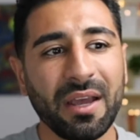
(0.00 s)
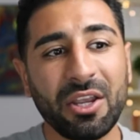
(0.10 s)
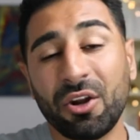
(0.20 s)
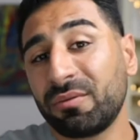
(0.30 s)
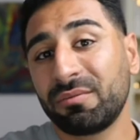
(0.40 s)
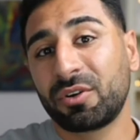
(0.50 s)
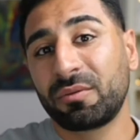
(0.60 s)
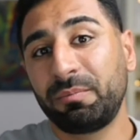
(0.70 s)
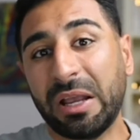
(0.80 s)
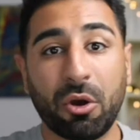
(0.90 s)
You know,
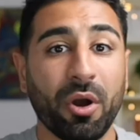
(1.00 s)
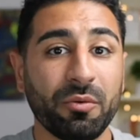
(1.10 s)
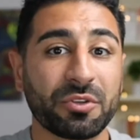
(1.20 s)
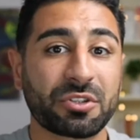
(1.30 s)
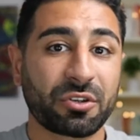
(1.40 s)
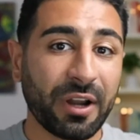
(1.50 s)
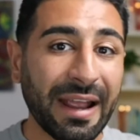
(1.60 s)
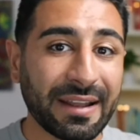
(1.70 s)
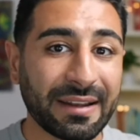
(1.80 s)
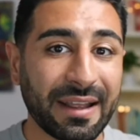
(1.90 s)
Bitcoin was
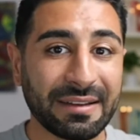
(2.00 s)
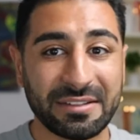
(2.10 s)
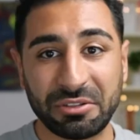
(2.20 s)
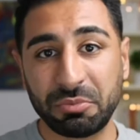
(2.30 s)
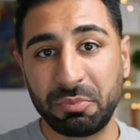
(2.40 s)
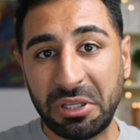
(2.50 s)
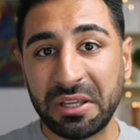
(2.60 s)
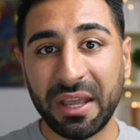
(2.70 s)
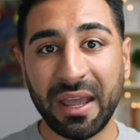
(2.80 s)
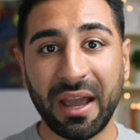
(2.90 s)
created to
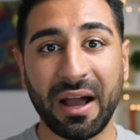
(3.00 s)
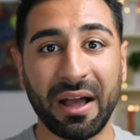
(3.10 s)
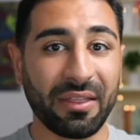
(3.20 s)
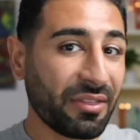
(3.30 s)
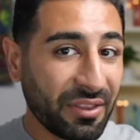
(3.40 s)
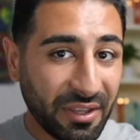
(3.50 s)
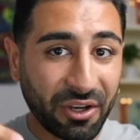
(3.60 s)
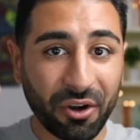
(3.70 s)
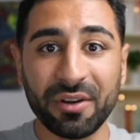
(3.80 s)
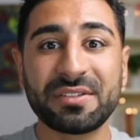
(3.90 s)
be the
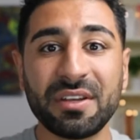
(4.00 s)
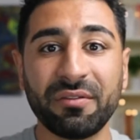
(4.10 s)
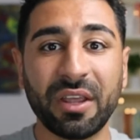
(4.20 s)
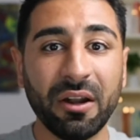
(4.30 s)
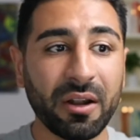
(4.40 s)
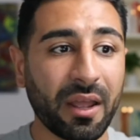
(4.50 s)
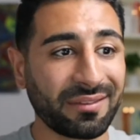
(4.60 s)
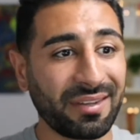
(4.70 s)
currency of the internet.